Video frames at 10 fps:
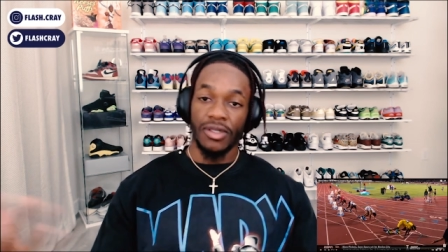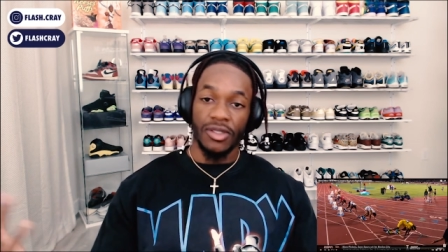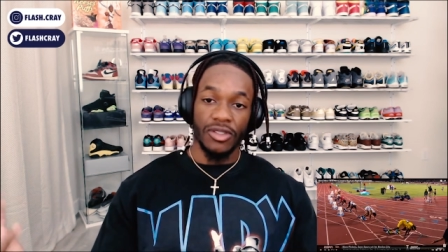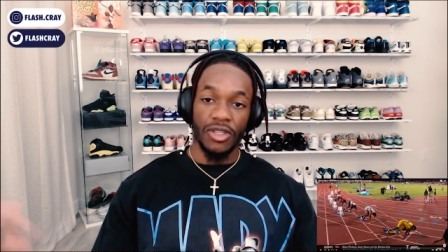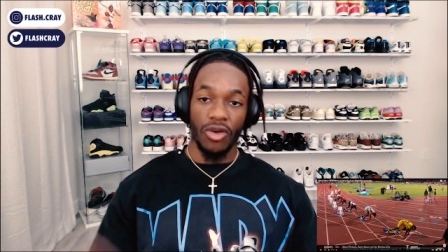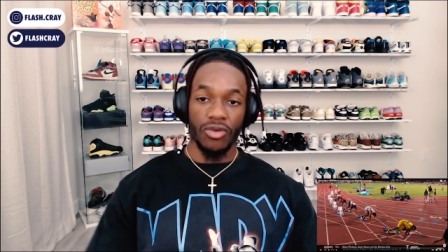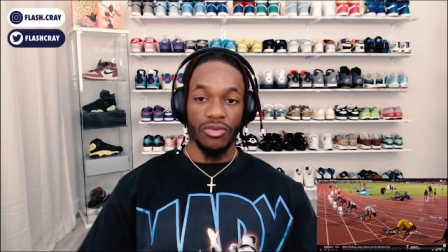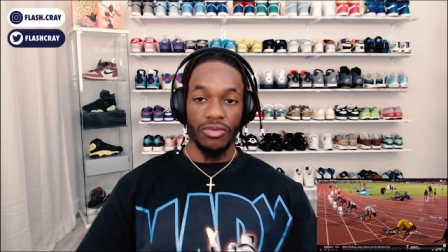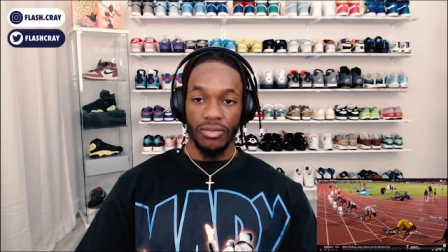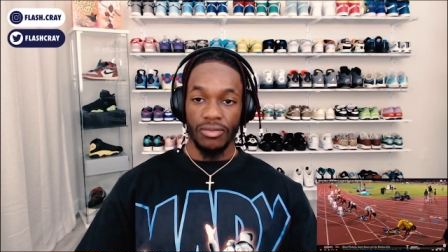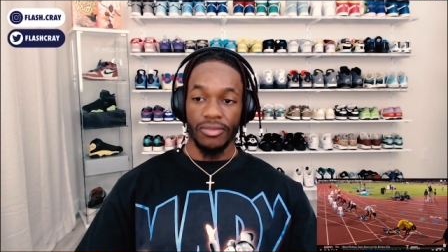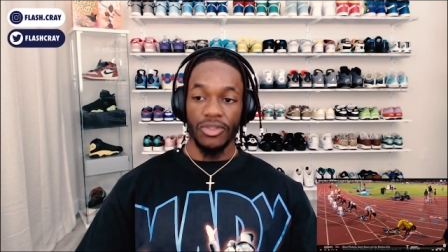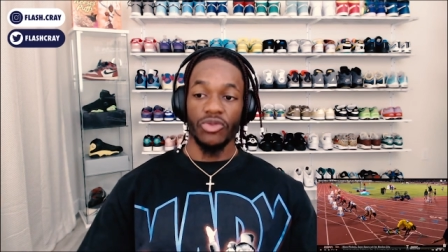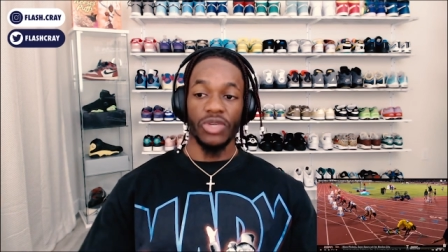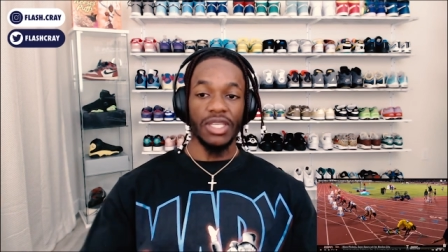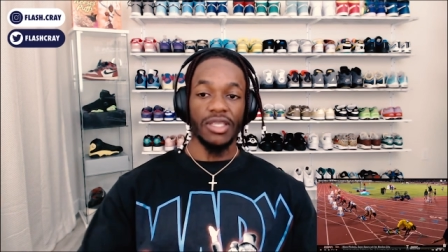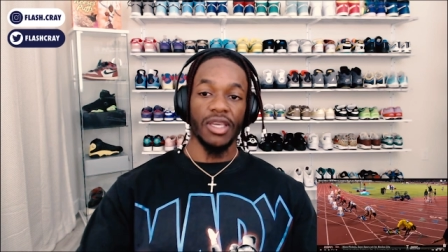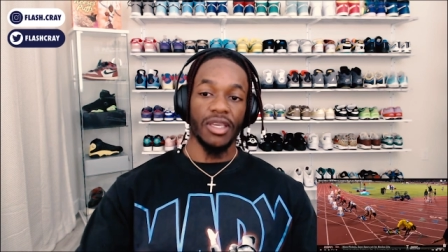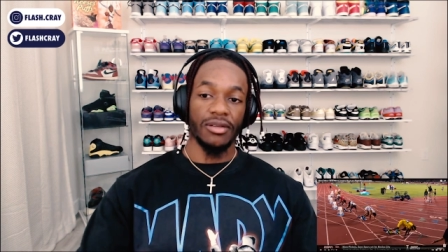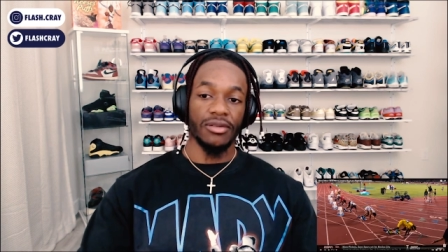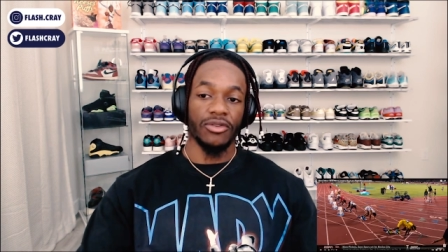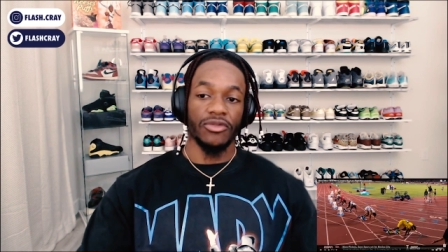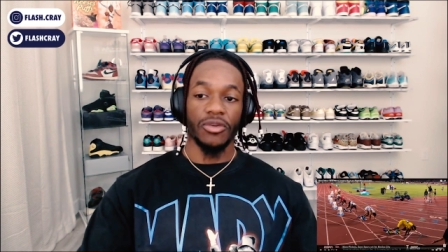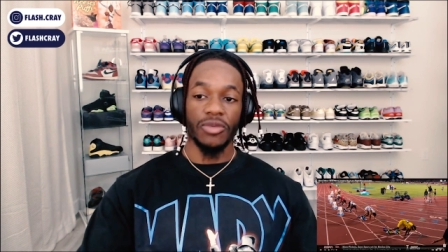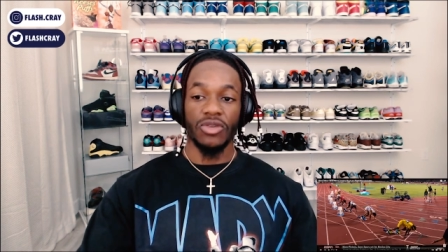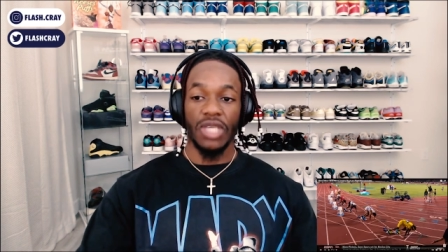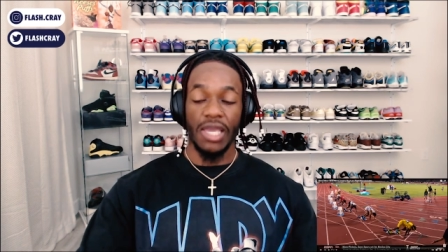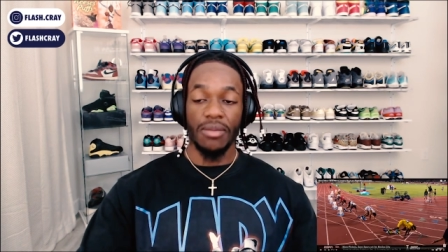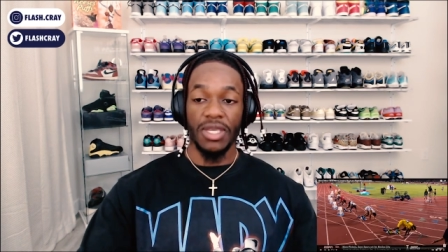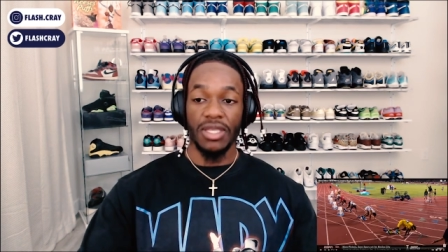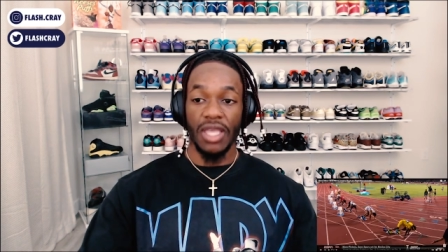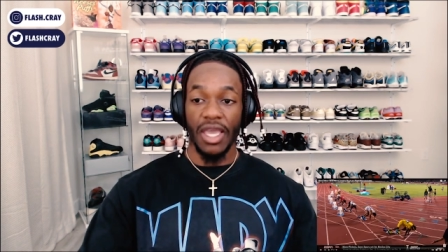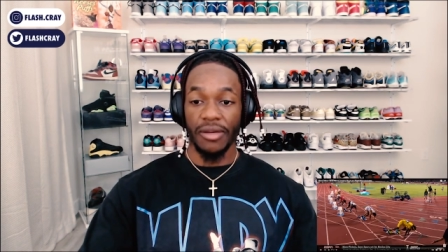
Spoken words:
So you really can't, you feel me? You can't beat that.